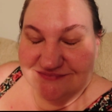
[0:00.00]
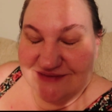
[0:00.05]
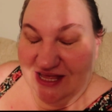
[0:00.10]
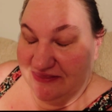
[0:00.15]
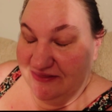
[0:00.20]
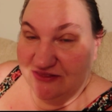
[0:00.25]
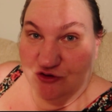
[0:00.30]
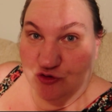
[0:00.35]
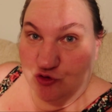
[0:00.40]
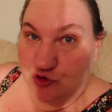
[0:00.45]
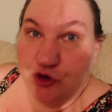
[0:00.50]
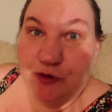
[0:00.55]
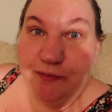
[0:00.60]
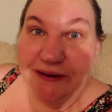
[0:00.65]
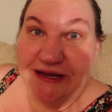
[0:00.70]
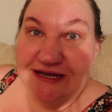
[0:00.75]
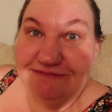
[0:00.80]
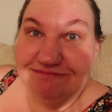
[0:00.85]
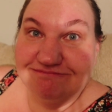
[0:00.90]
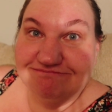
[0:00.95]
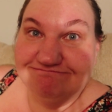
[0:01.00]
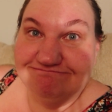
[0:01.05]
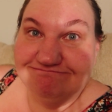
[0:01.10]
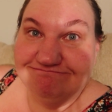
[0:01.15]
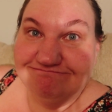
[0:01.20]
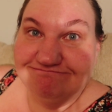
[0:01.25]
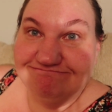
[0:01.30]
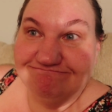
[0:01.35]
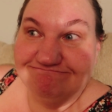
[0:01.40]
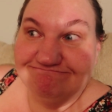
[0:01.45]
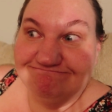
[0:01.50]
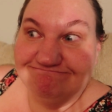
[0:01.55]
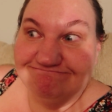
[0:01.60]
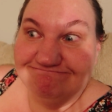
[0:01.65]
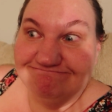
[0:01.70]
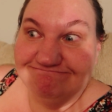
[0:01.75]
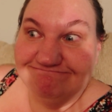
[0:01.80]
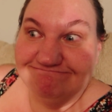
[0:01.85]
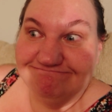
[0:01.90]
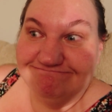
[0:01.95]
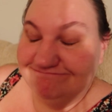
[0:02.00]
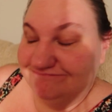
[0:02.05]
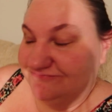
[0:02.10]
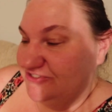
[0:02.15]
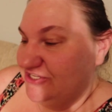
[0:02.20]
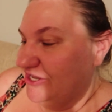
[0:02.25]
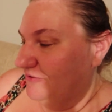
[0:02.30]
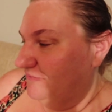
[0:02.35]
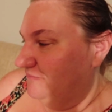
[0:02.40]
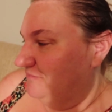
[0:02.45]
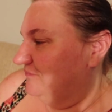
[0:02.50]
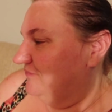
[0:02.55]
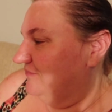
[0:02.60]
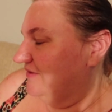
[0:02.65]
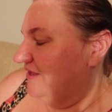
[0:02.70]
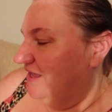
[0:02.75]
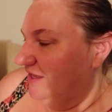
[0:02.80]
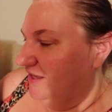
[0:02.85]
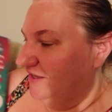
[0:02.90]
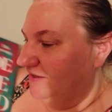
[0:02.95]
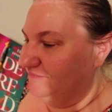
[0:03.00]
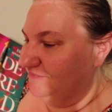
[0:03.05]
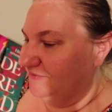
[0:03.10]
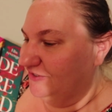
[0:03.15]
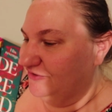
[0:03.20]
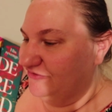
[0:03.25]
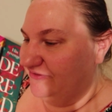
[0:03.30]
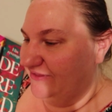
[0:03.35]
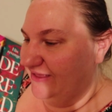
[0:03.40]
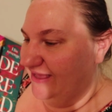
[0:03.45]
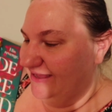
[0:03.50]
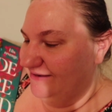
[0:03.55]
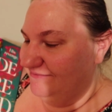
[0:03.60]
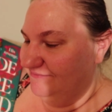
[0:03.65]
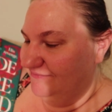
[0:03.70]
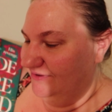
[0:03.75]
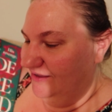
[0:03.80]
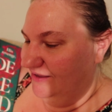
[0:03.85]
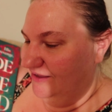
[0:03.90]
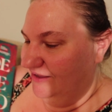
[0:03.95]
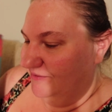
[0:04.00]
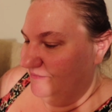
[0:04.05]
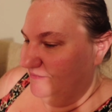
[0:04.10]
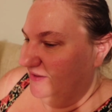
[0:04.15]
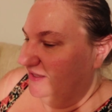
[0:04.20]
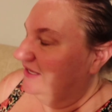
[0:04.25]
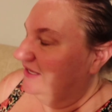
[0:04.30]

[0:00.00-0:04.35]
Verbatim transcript: I think there should be. So there's that. Um,